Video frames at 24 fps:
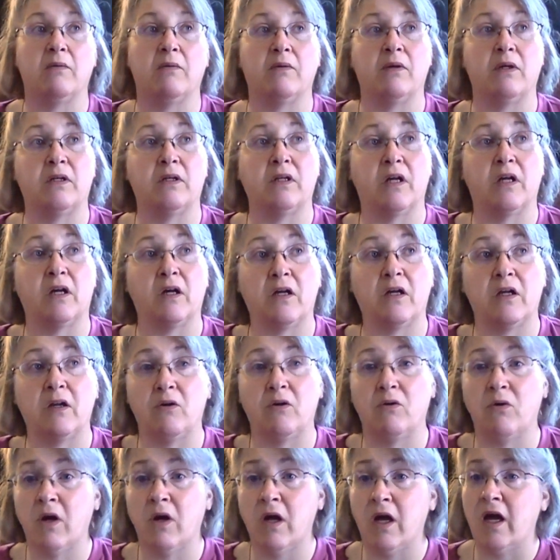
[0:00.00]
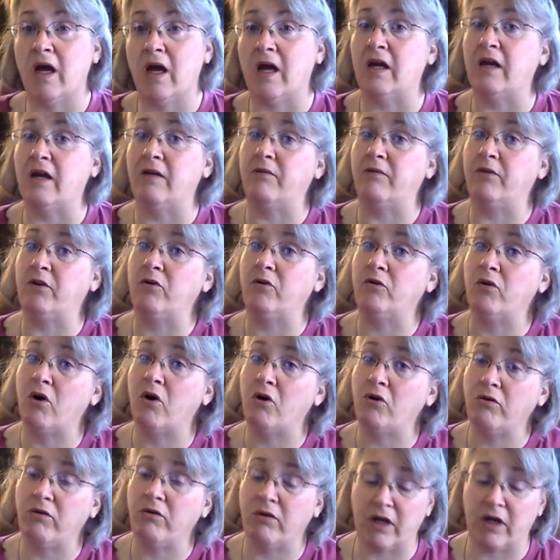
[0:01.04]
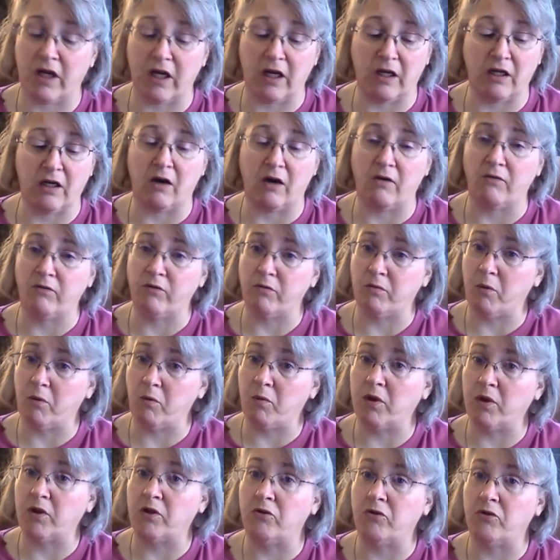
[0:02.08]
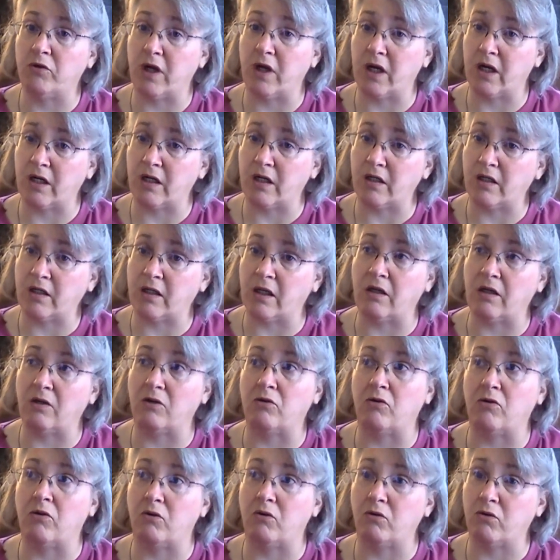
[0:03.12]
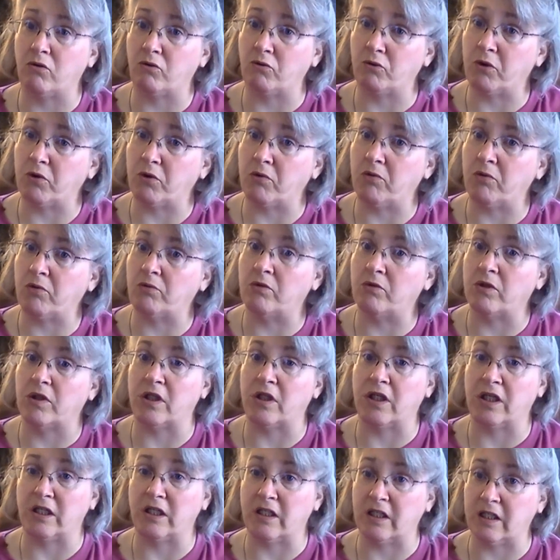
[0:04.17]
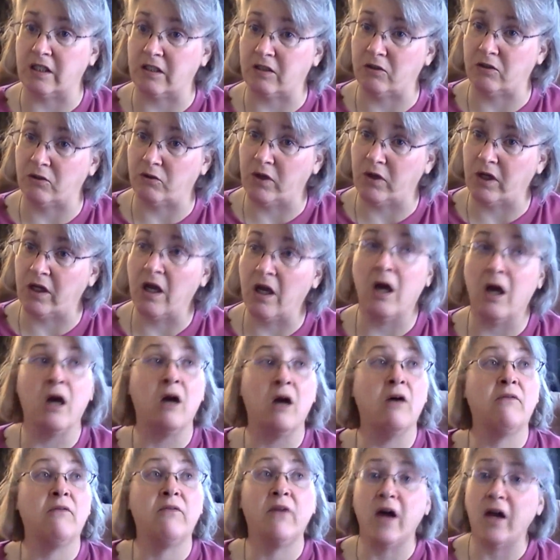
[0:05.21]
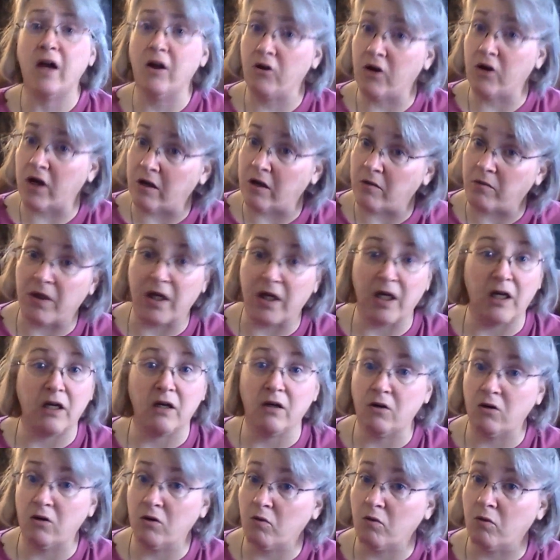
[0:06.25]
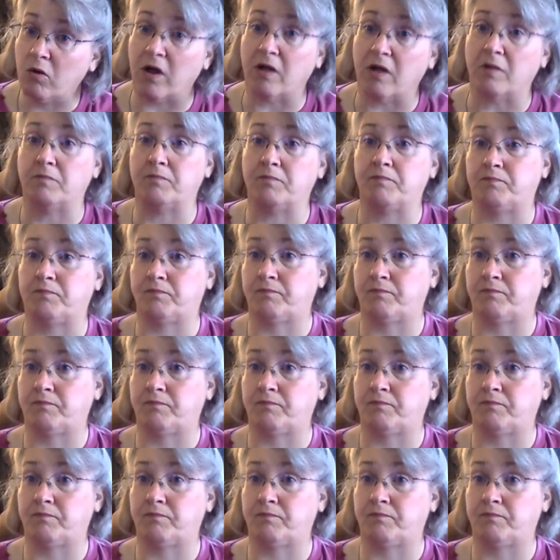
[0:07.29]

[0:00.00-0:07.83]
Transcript: I'm just telling you. And if you aren't comfortable with your dentist and you don't agree with the things he's doing, fire him. Get a new one.